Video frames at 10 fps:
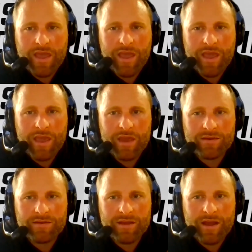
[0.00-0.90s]

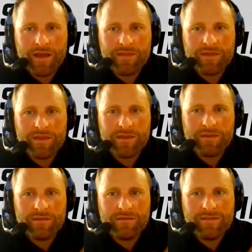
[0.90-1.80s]
And I think
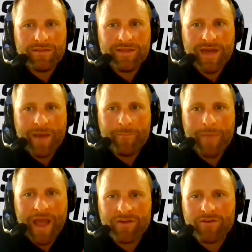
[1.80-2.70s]
that
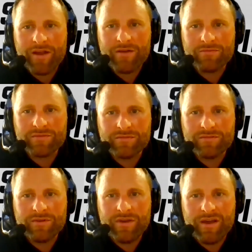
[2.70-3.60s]
background,
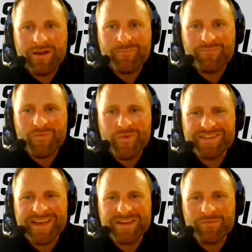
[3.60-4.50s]
um, we
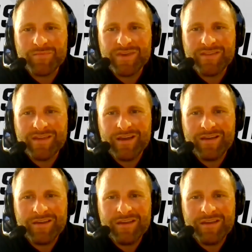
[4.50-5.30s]
tend to be the,